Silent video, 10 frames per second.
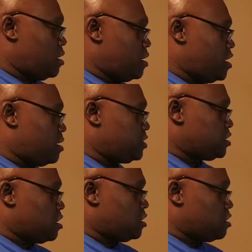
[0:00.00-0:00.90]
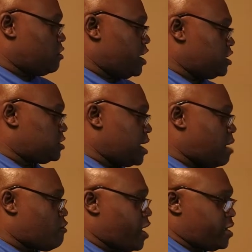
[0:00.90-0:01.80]
And I'm just gonna go ahead and
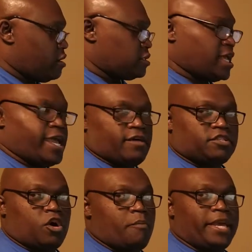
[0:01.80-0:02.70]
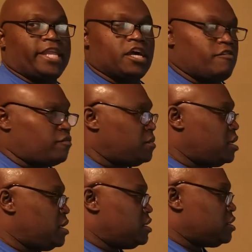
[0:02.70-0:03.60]
stop right here because I have so many of them.
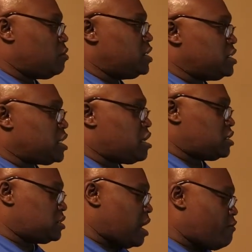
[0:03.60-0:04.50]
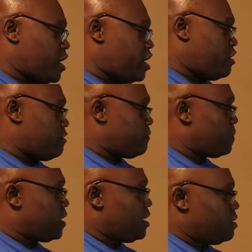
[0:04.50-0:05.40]
So we're just gonna stop right here.
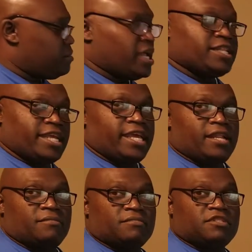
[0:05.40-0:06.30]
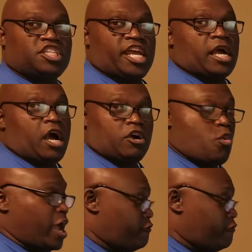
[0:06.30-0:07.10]
But I did check quite